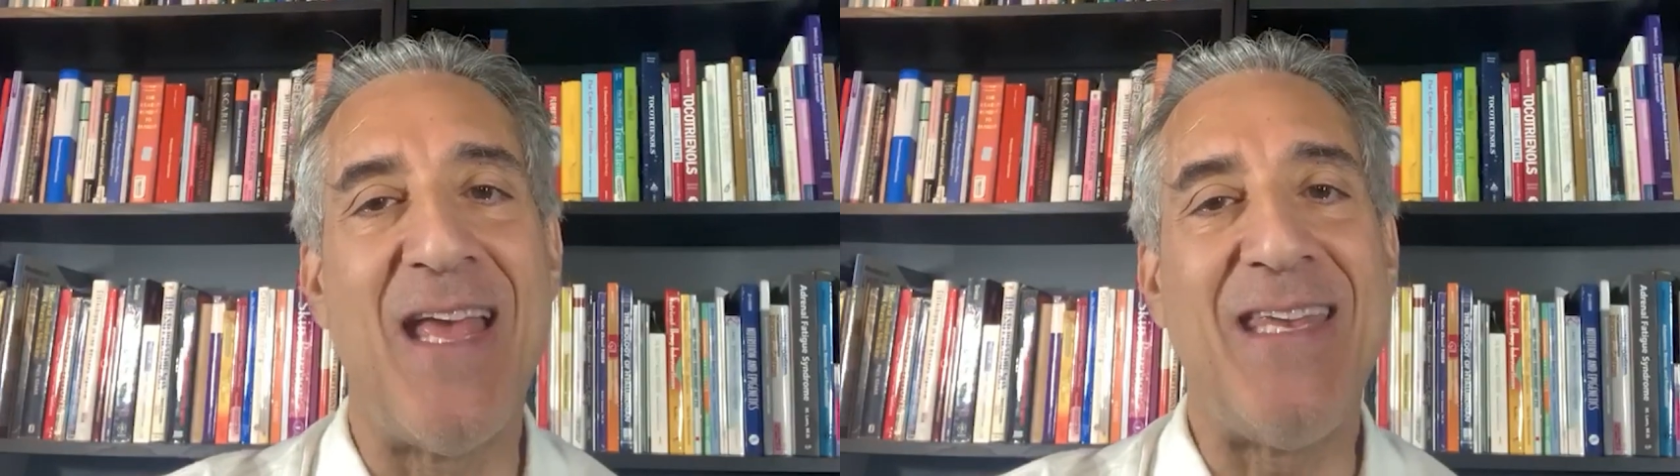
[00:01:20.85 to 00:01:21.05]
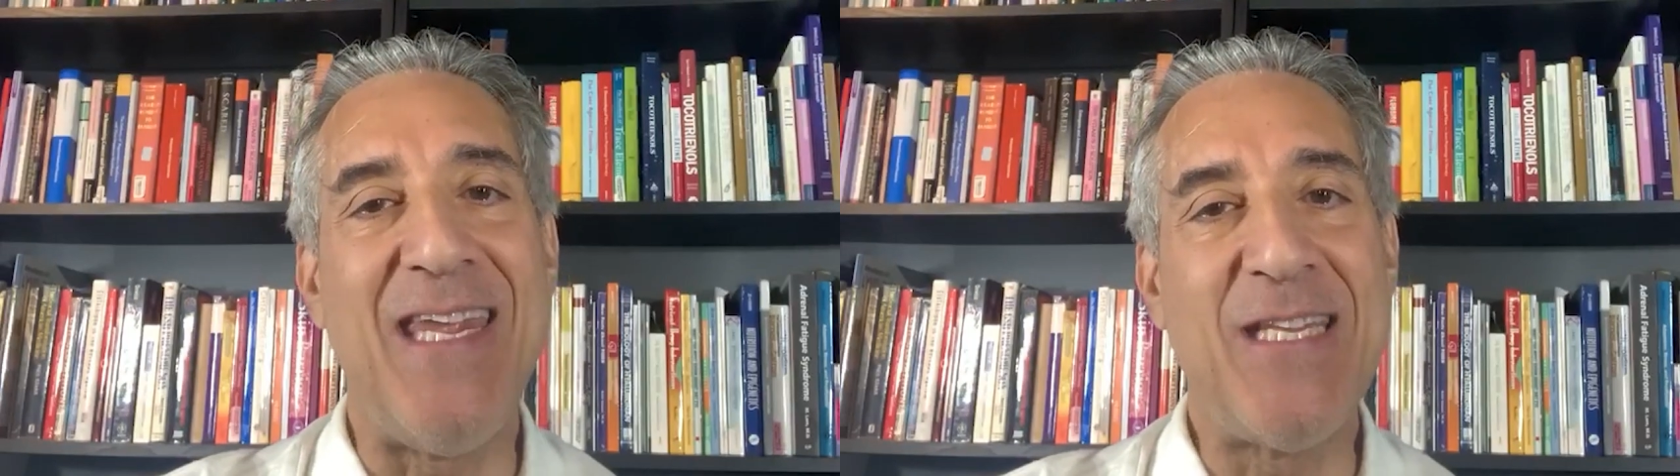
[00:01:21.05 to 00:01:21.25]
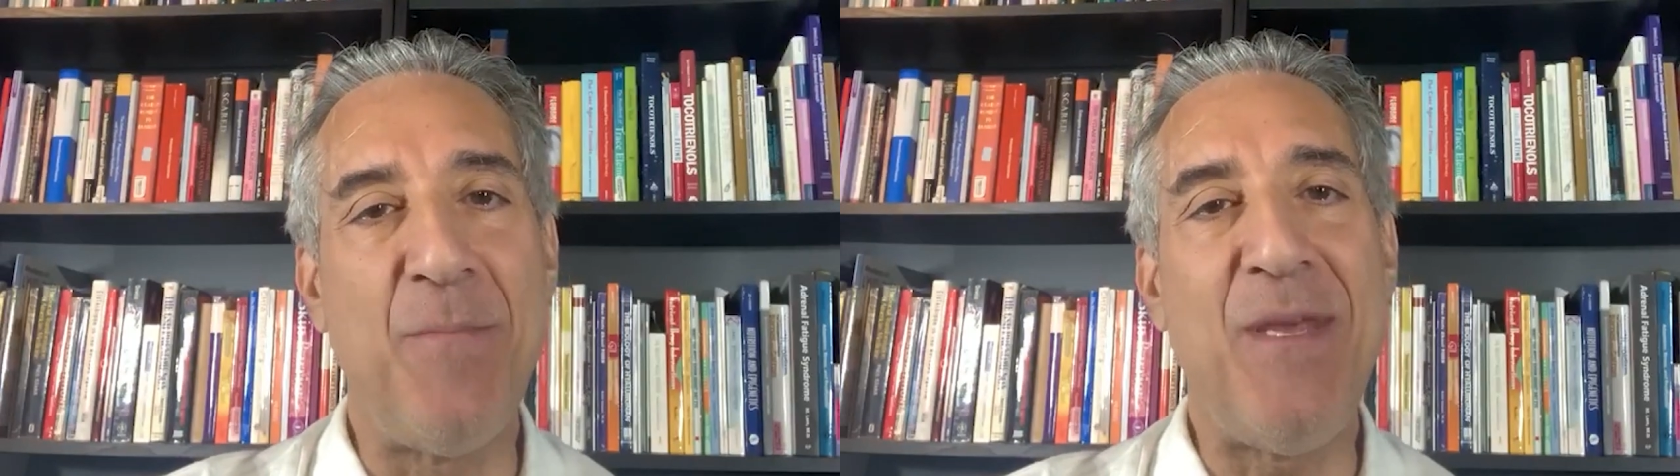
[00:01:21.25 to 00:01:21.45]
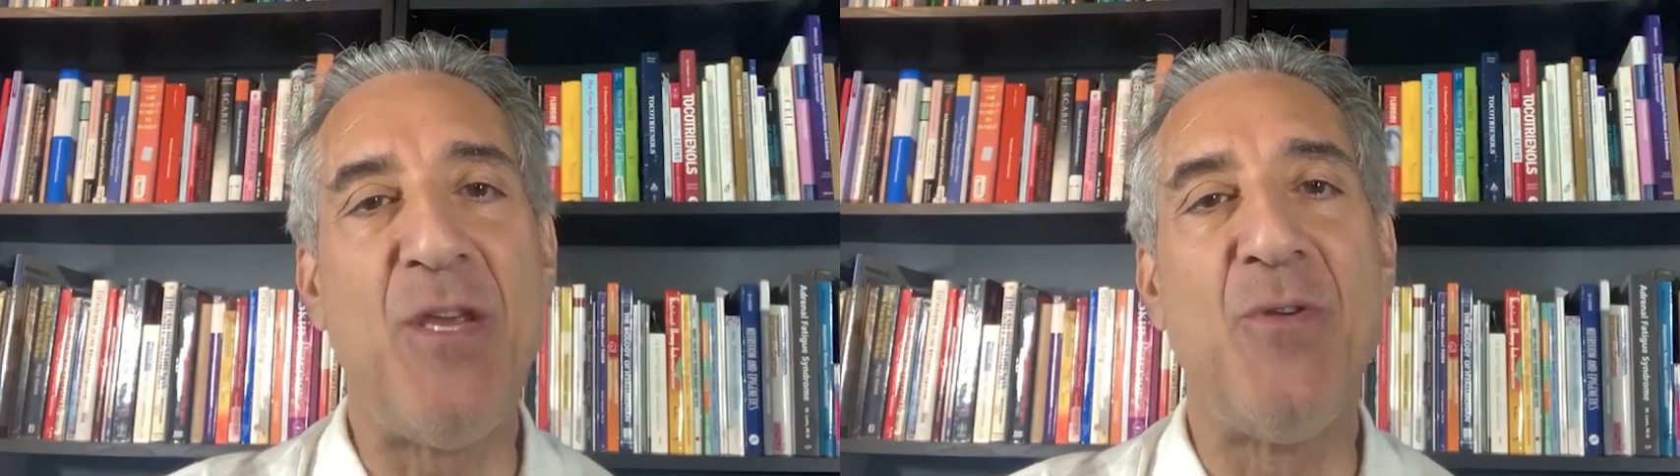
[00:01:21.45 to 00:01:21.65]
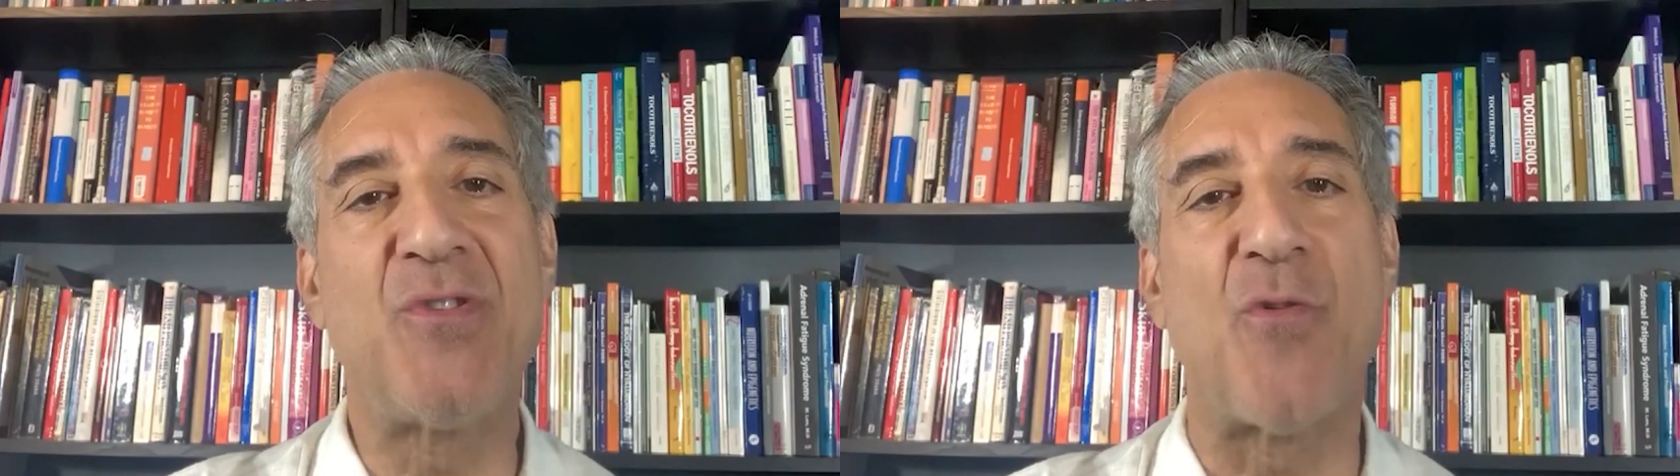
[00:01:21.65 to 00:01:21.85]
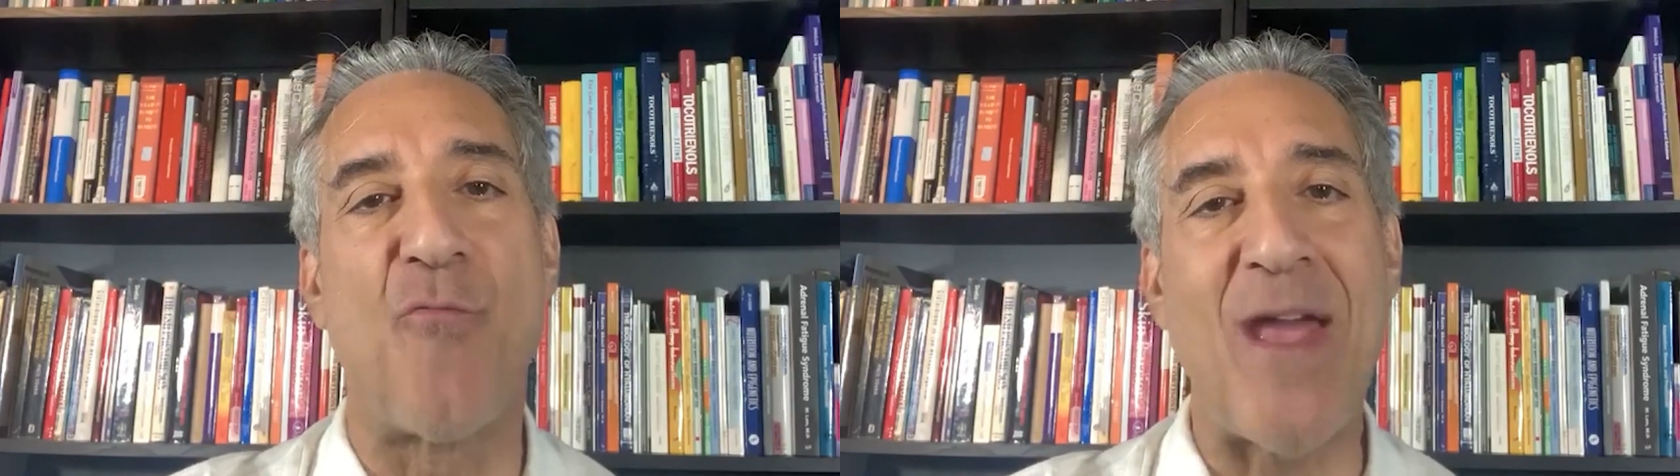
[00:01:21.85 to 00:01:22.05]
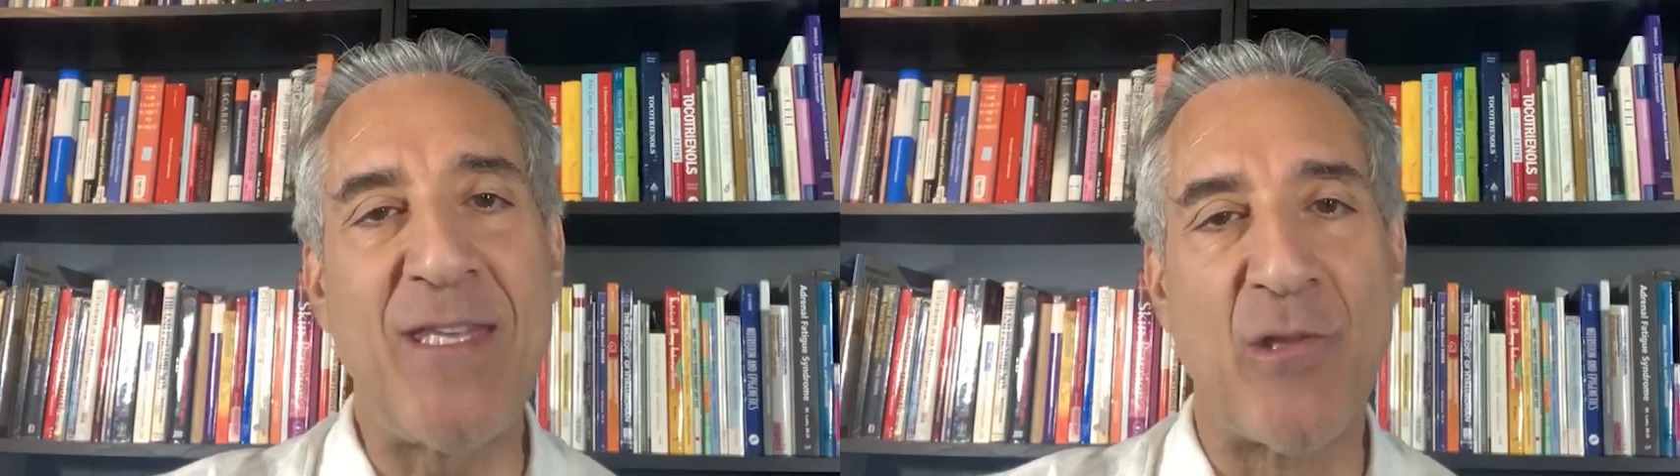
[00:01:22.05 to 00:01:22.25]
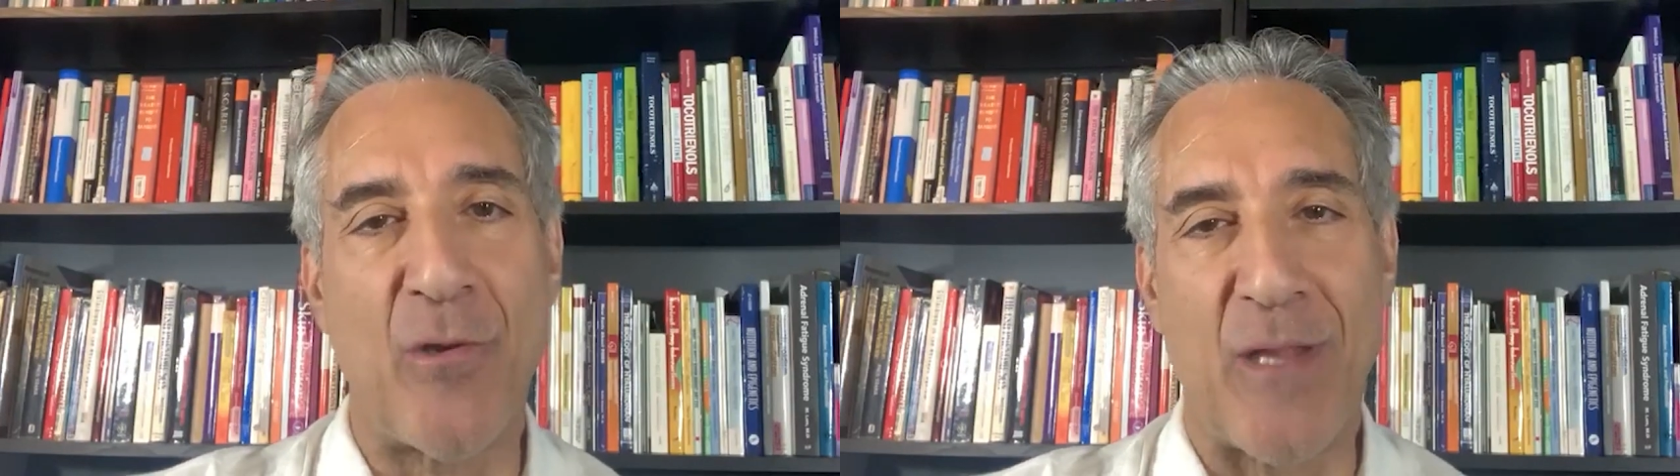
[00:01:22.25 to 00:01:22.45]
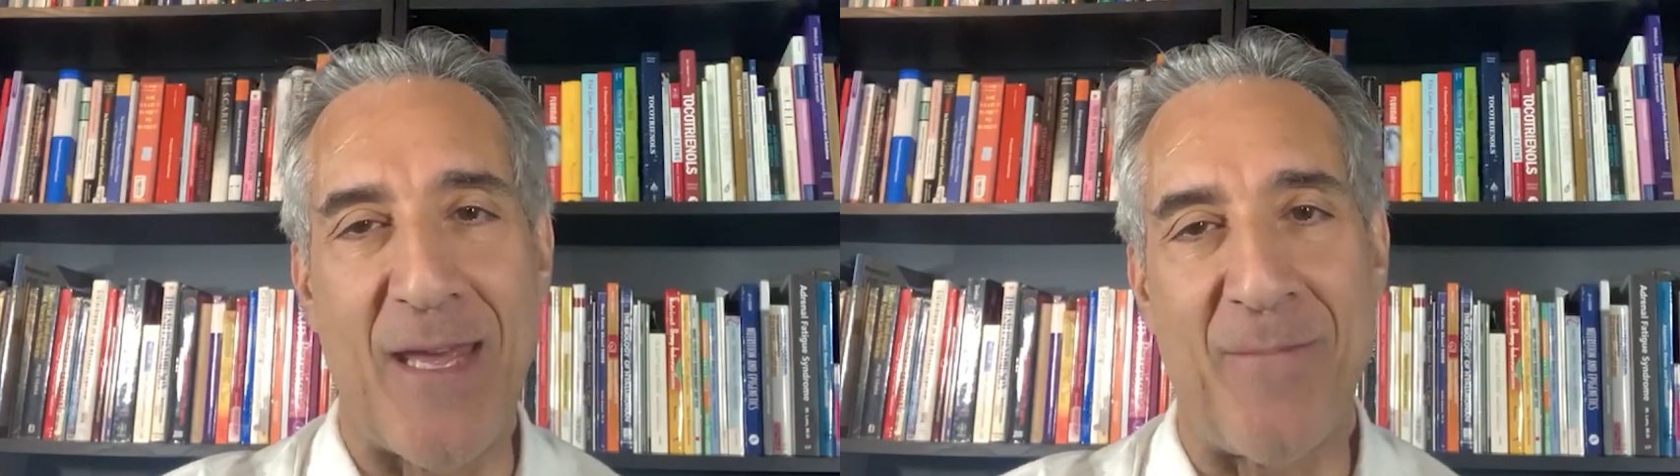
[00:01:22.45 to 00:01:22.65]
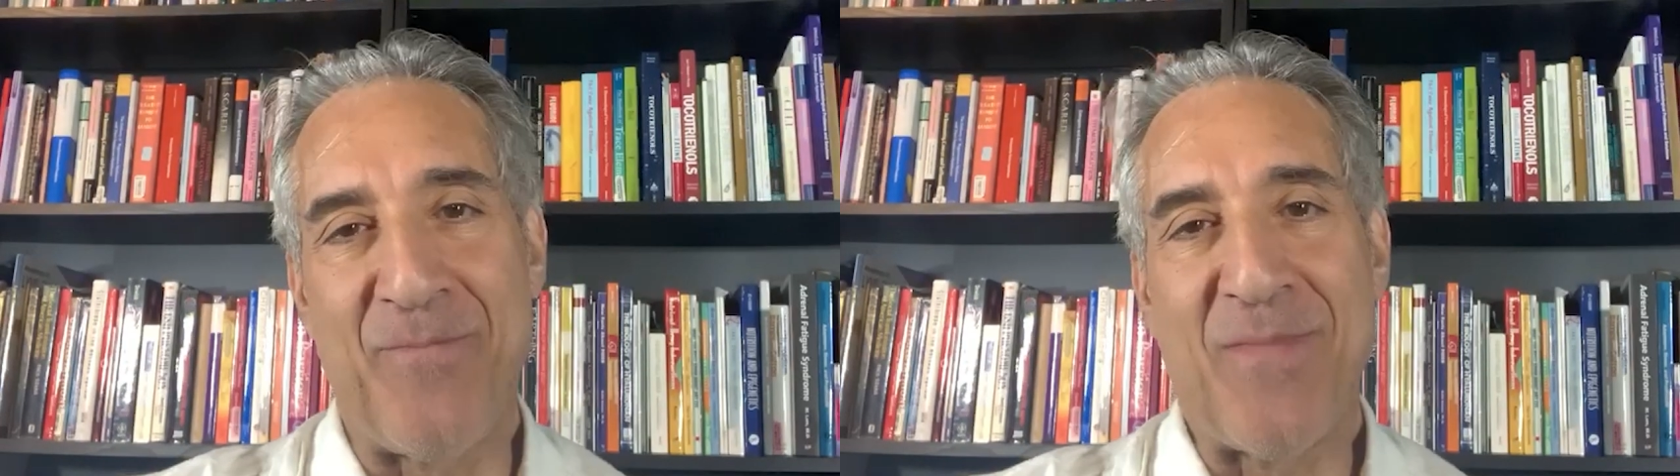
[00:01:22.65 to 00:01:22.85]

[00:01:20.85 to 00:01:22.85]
need to be used regularly.